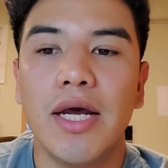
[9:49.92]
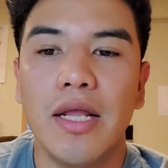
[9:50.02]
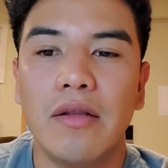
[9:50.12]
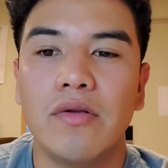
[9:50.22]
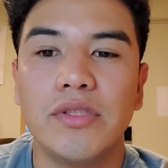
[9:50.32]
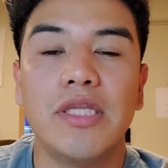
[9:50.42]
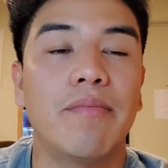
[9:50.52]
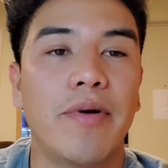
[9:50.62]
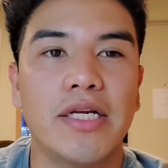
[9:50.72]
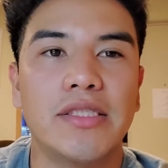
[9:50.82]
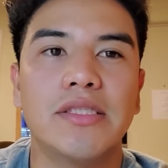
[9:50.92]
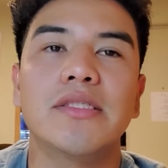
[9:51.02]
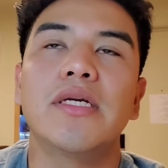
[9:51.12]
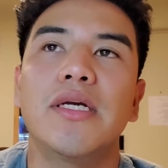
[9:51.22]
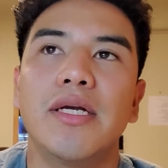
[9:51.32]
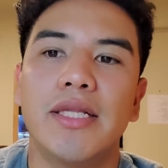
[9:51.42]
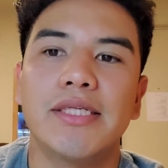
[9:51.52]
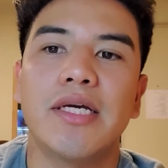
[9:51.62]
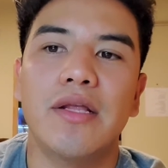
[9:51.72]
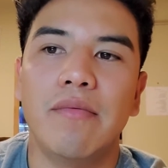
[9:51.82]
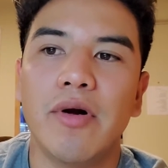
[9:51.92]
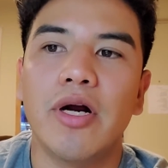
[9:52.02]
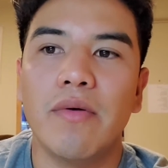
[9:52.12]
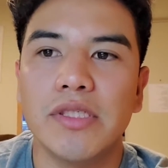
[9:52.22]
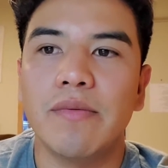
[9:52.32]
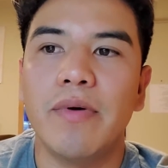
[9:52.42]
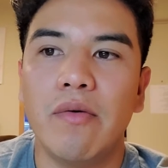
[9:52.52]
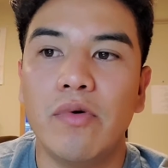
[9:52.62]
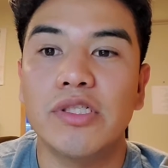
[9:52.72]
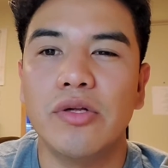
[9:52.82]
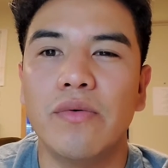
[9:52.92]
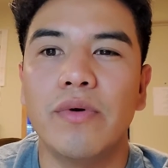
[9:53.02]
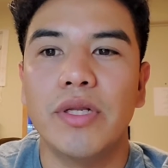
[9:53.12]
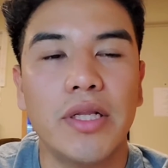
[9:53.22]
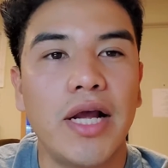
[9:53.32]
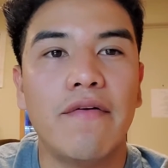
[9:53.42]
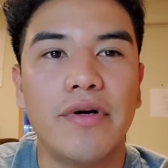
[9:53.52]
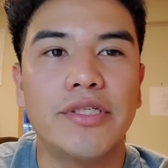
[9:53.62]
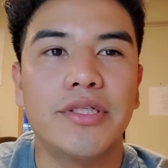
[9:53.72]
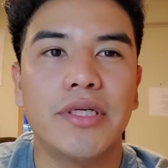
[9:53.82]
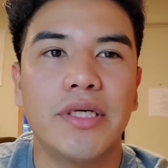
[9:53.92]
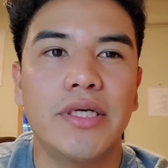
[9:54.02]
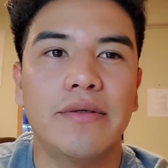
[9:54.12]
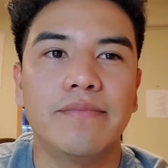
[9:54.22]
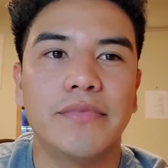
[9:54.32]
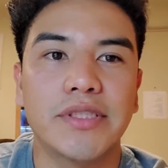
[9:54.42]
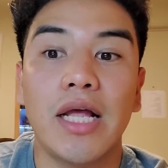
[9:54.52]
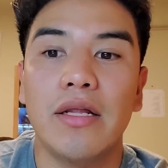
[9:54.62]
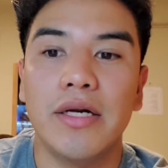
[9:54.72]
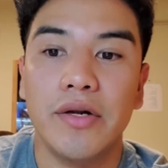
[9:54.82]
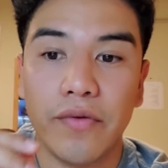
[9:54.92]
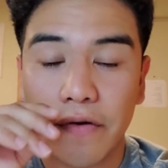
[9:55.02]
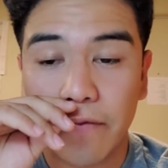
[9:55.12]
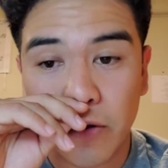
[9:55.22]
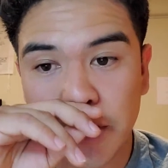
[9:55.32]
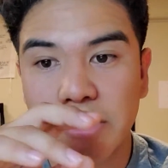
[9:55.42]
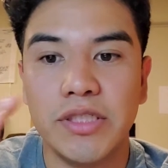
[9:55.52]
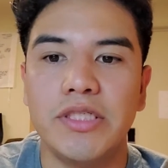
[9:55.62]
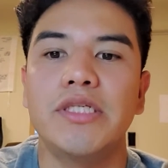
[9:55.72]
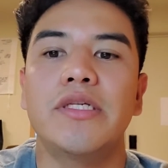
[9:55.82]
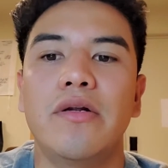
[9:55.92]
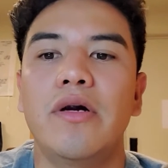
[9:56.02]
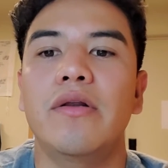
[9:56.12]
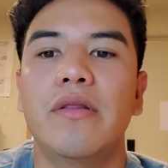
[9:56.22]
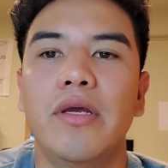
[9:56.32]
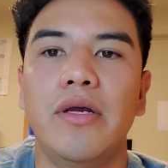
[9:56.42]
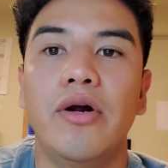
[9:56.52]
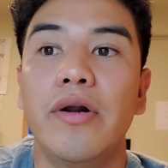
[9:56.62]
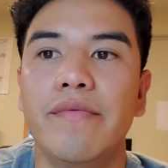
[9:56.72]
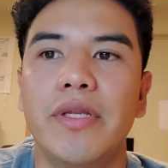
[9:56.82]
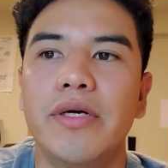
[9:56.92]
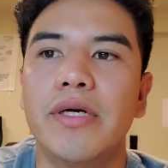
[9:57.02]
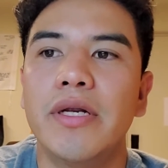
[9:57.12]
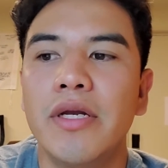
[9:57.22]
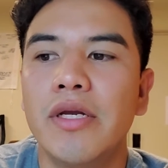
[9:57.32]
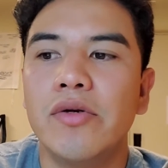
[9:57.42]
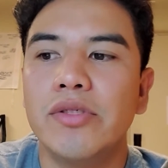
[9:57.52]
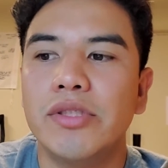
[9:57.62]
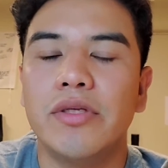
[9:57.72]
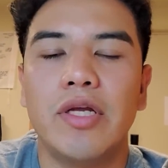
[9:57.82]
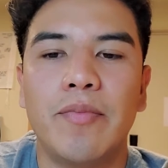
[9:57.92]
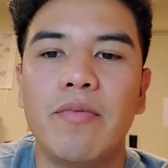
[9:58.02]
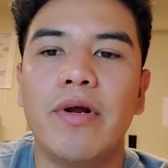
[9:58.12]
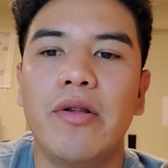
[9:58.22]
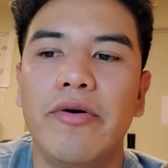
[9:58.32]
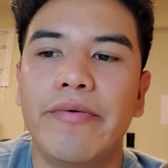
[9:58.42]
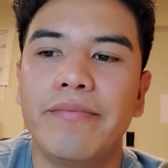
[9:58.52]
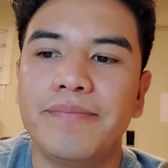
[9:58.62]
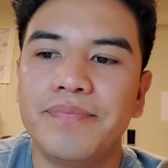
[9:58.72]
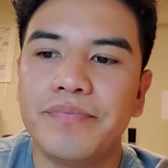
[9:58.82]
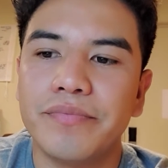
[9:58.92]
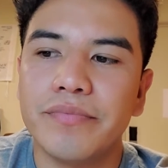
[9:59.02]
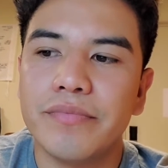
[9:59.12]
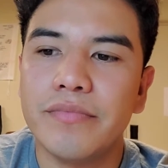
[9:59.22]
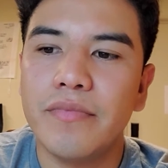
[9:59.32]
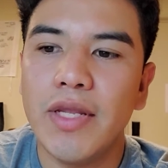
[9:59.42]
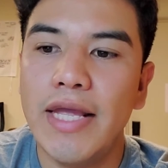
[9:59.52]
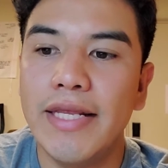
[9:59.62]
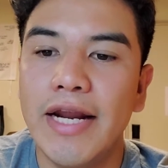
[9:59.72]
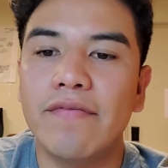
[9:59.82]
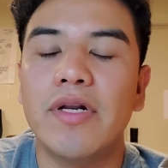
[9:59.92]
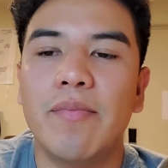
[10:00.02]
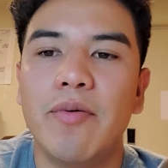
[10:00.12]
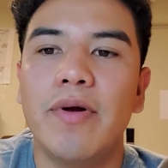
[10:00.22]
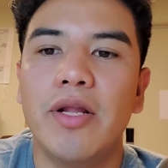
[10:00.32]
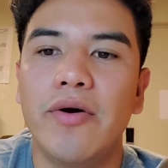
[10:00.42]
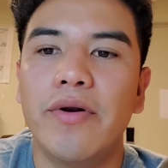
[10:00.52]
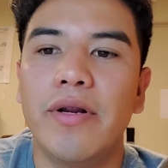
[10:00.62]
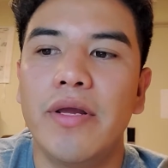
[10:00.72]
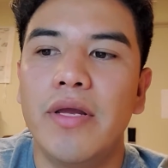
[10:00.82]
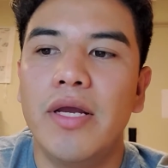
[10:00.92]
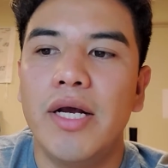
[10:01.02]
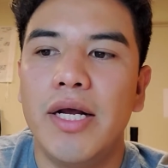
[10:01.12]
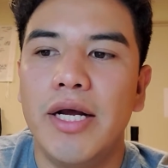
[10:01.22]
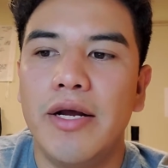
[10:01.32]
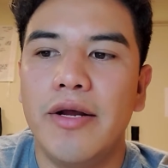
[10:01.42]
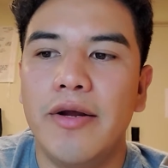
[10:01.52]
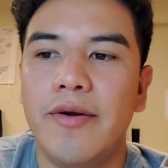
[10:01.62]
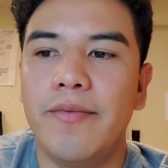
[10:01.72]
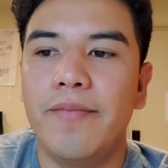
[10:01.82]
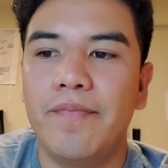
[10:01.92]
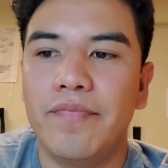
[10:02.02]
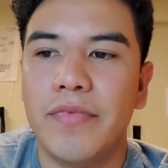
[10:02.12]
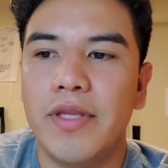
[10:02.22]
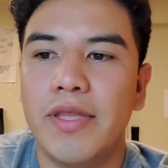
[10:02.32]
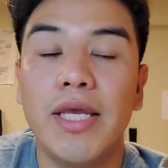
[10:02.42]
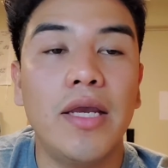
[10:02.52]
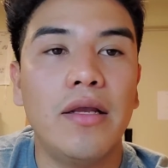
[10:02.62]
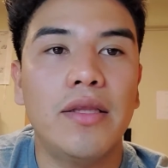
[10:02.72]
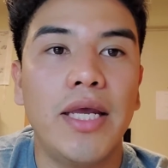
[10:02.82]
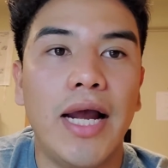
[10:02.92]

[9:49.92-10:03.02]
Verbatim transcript: and to see the prices they saw that my car was about was lower than the average um, Skyline R34 GTT that are they are up there so they approved my loan and then after I approved my loan um, they they